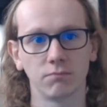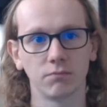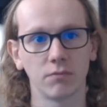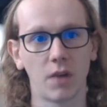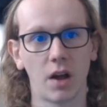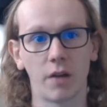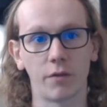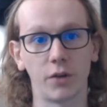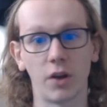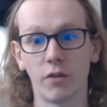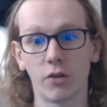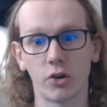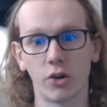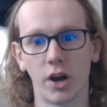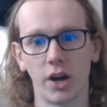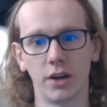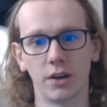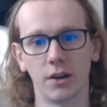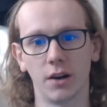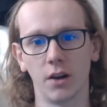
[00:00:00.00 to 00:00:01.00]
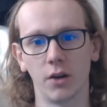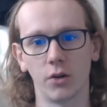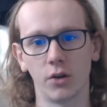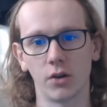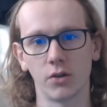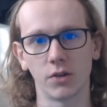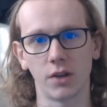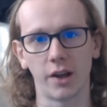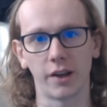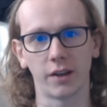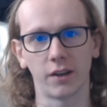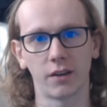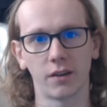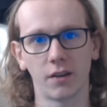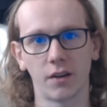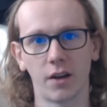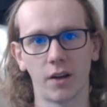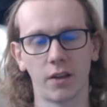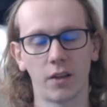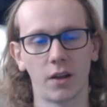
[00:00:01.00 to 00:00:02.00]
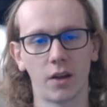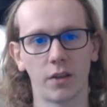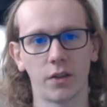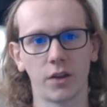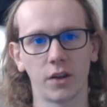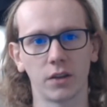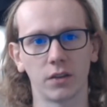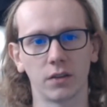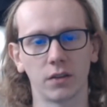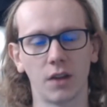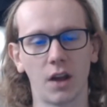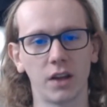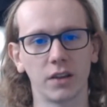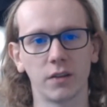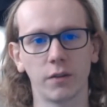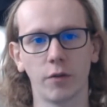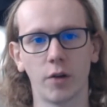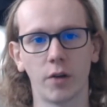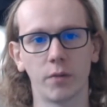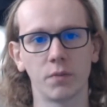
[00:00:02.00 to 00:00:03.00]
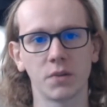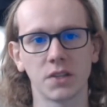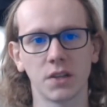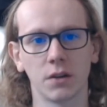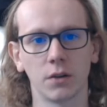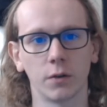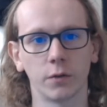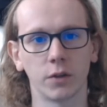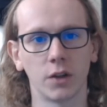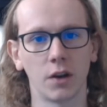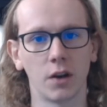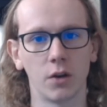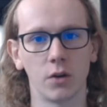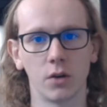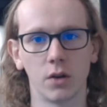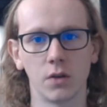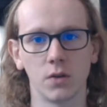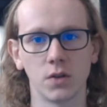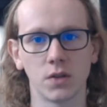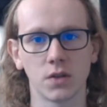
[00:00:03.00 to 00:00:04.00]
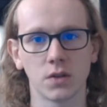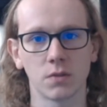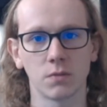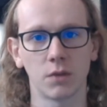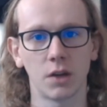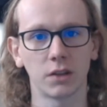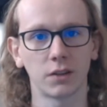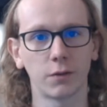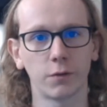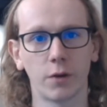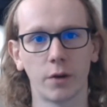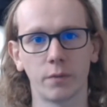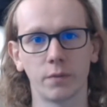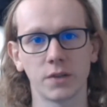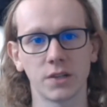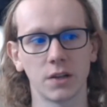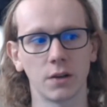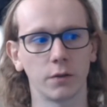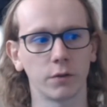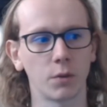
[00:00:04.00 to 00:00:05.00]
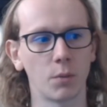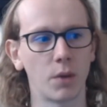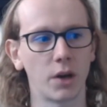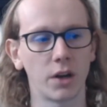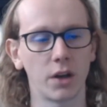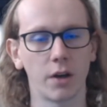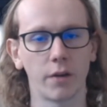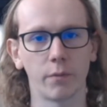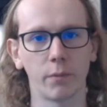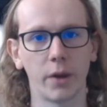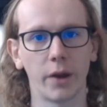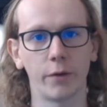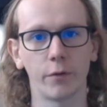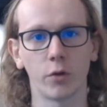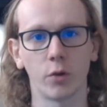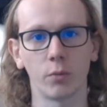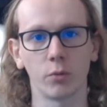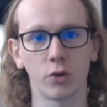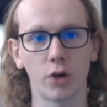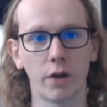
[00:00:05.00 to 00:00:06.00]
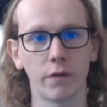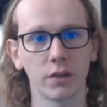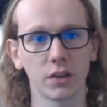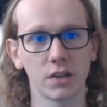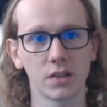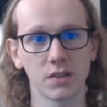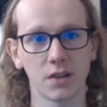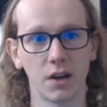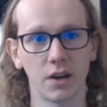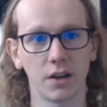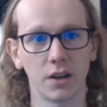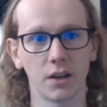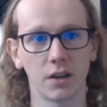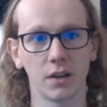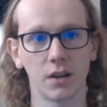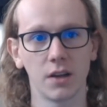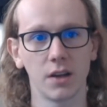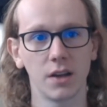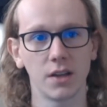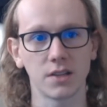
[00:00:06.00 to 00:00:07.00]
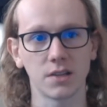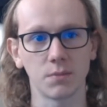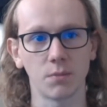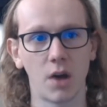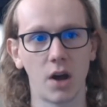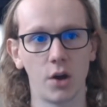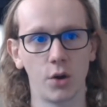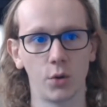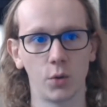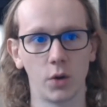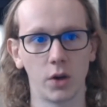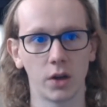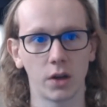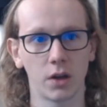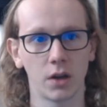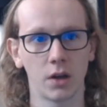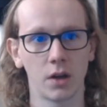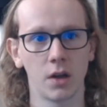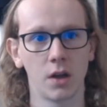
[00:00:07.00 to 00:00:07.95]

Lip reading: I've never created a logo. Like I think 95% of the logos, 95% of the money I've made from graphic designing isn't my own work.